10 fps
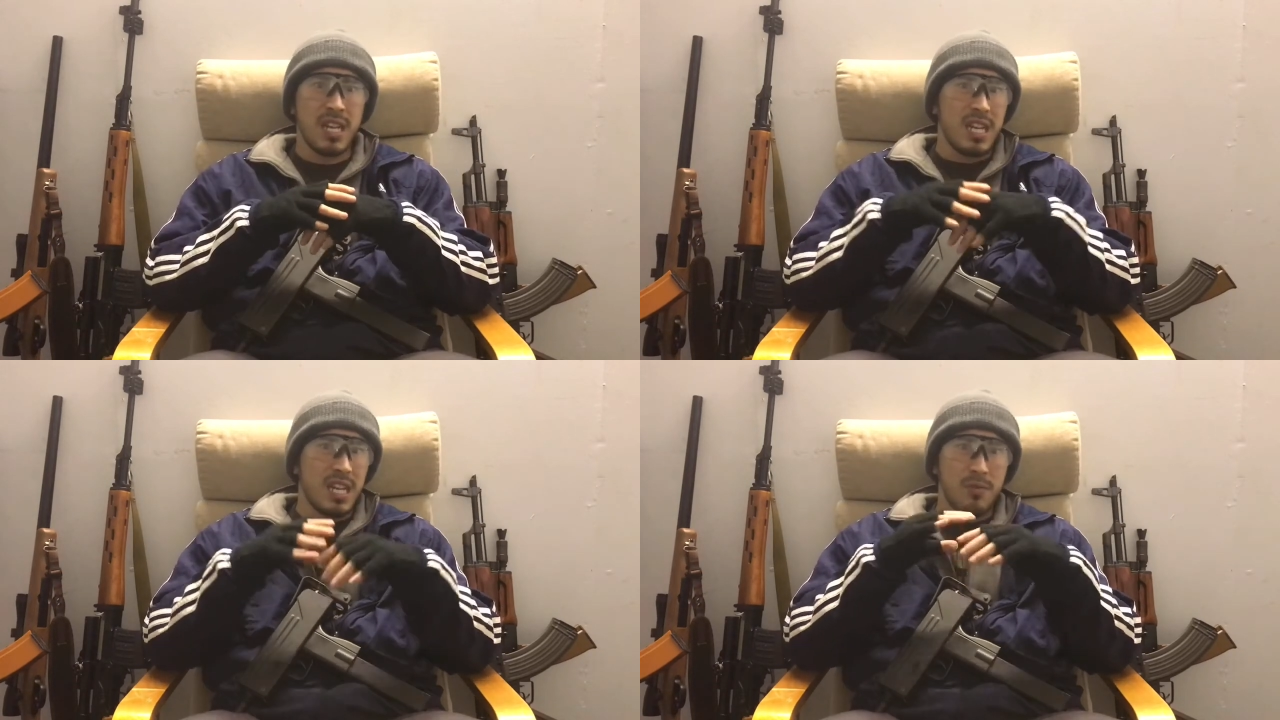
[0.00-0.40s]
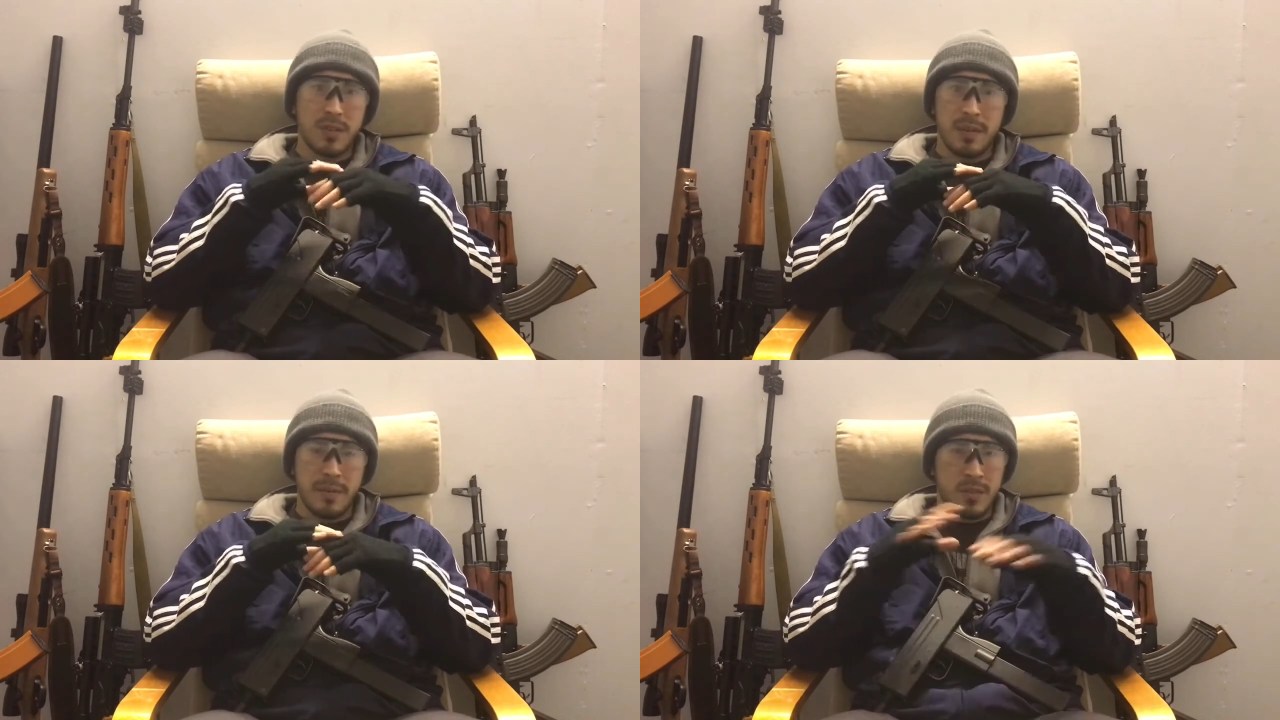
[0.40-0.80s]
It will
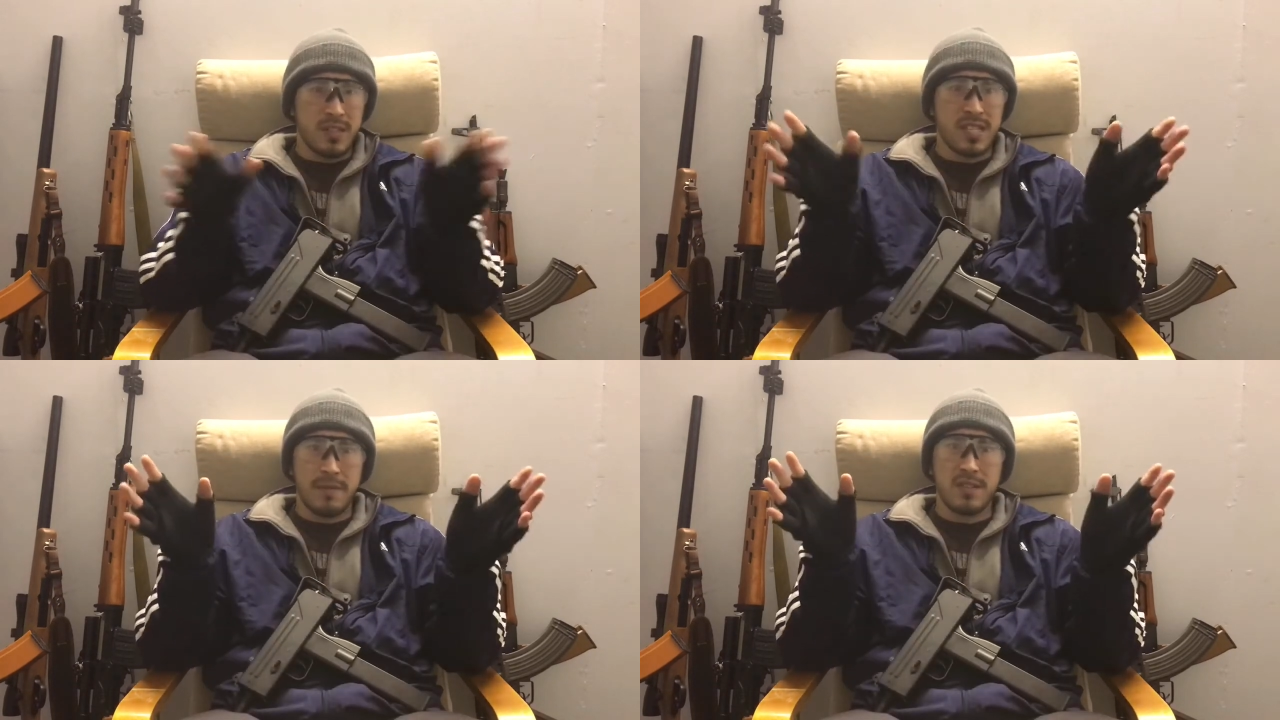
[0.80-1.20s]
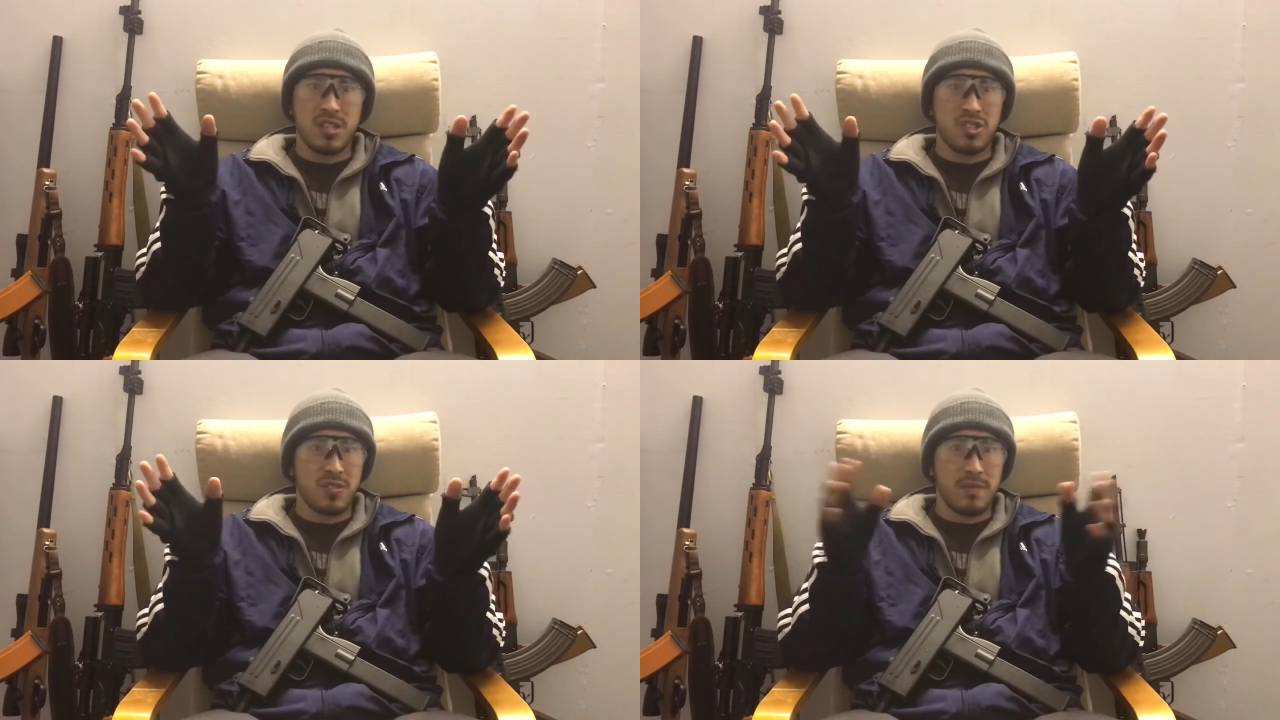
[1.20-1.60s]
give you the
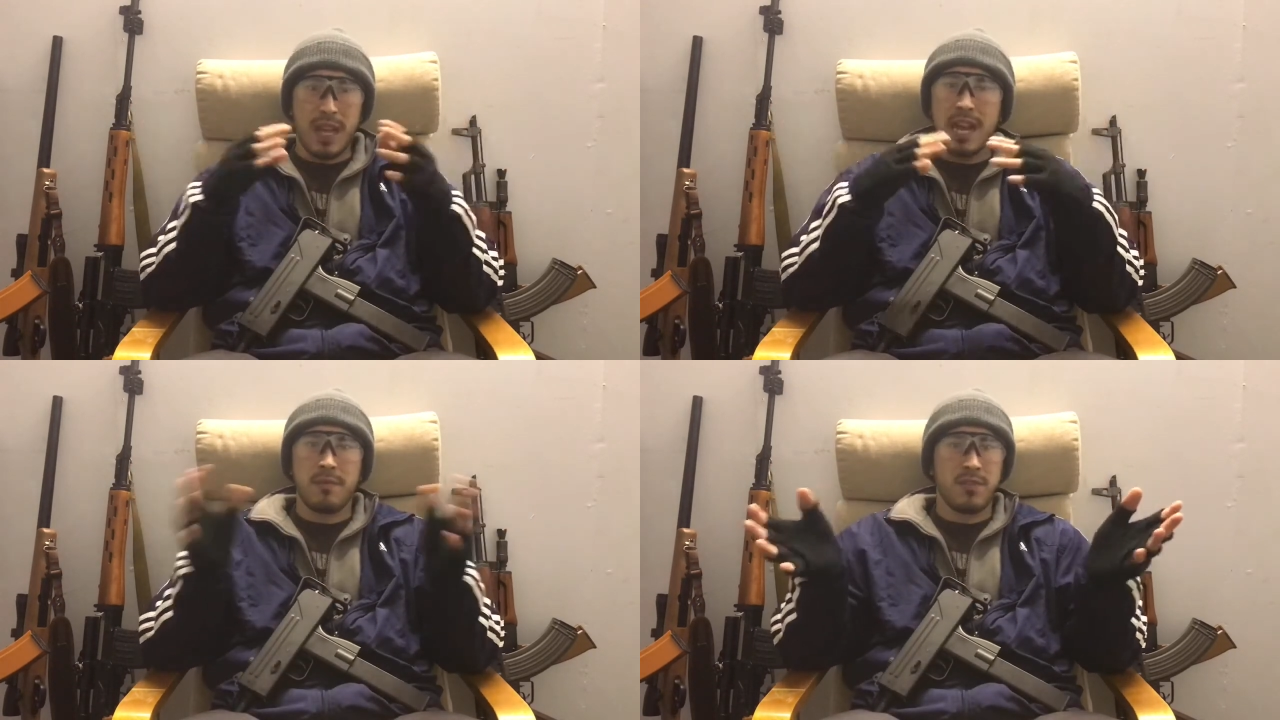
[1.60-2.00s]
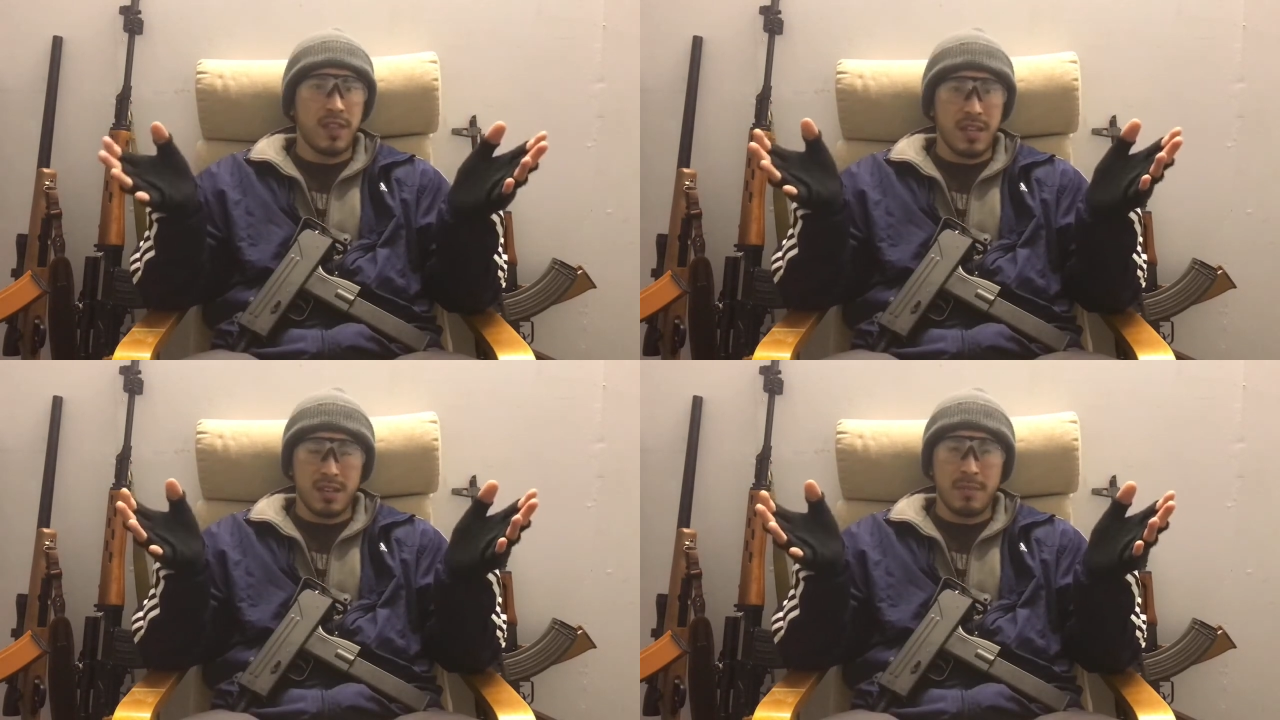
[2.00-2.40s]
definition of
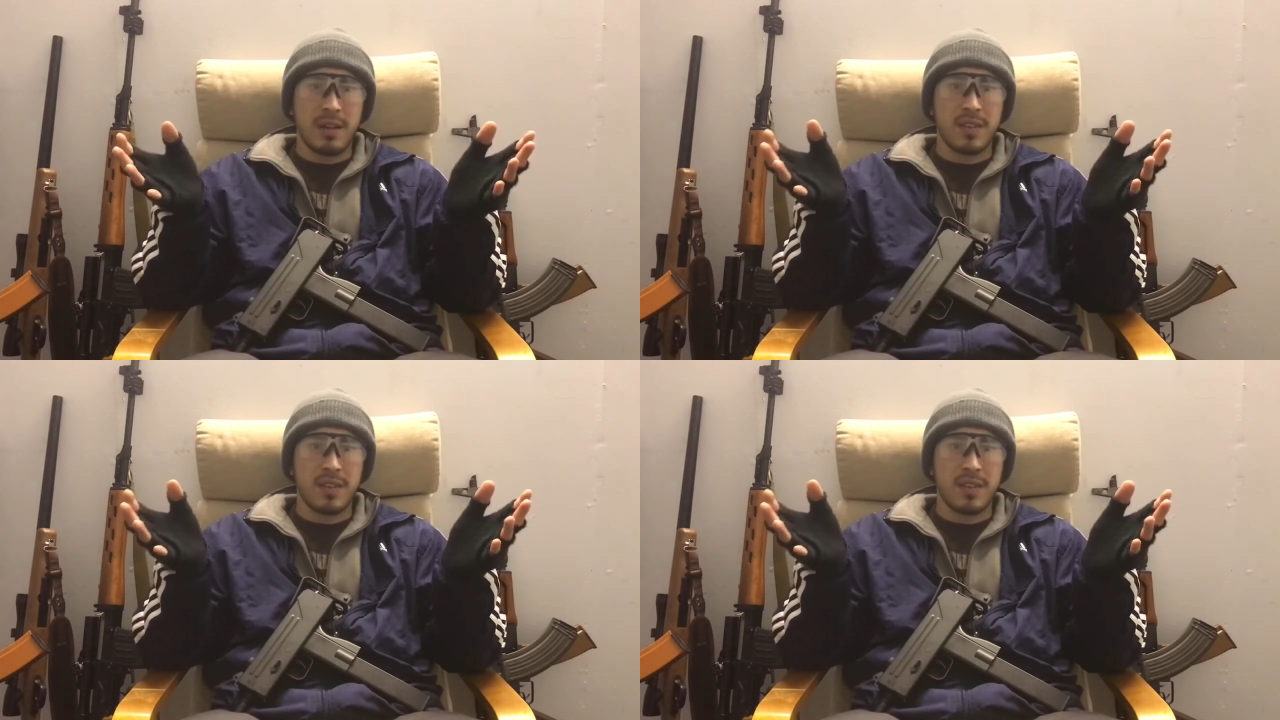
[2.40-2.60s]
everything about